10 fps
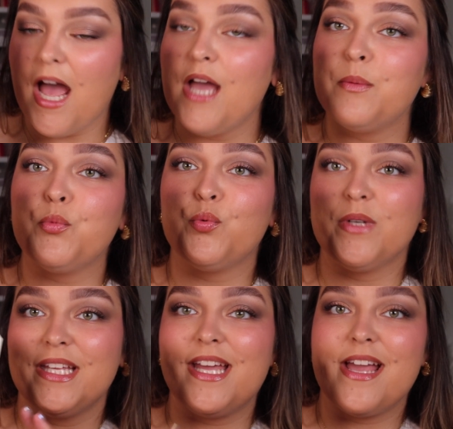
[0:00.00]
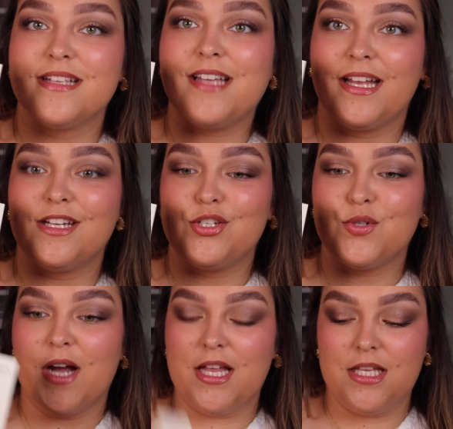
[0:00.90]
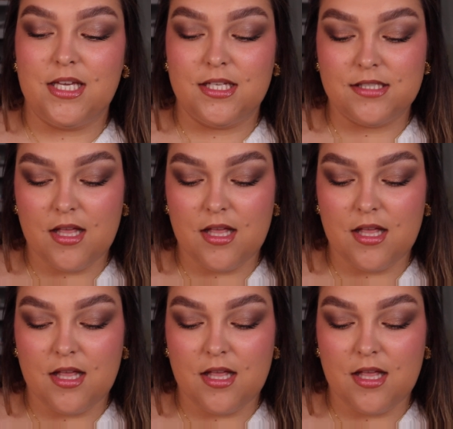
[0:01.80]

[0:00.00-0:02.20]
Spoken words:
I am really excited to try these.